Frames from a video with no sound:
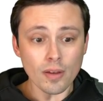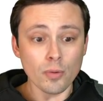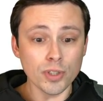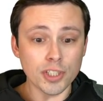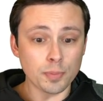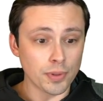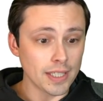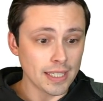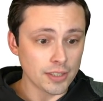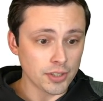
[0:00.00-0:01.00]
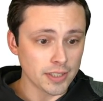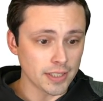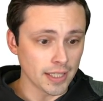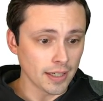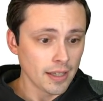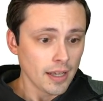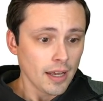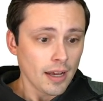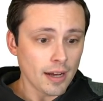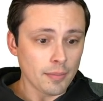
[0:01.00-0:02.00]
which is pretty interesting
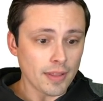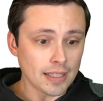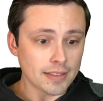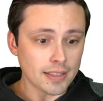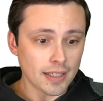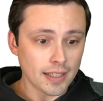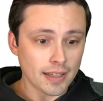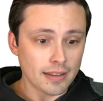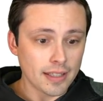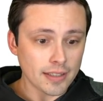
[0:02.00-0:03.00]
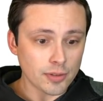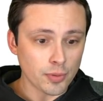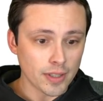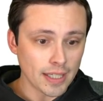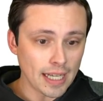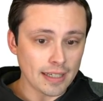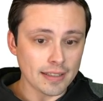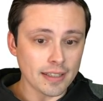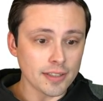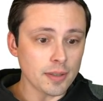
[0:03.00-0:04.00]
um, that's uh, this one, and
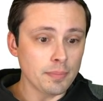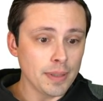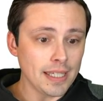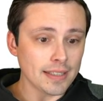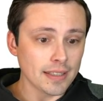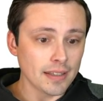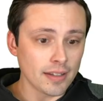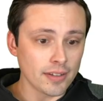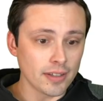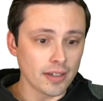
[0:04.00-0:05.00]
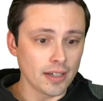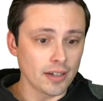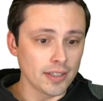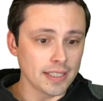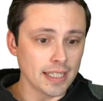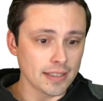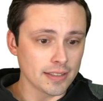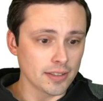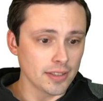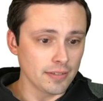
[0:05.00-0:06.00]
it does beat another uh,
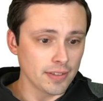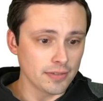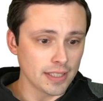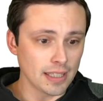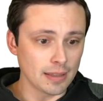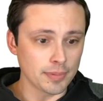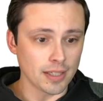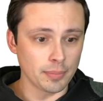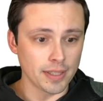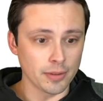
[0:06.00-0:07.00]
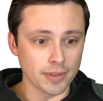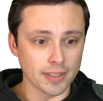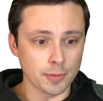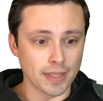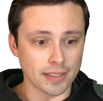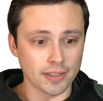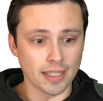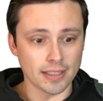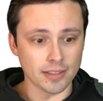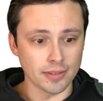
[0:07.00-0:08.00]
RTX 3050 laptop here with the Spectre
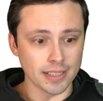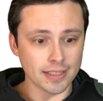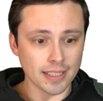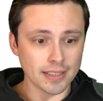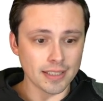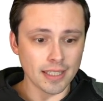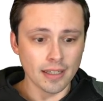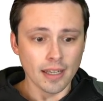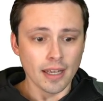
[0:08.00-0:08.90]
X360,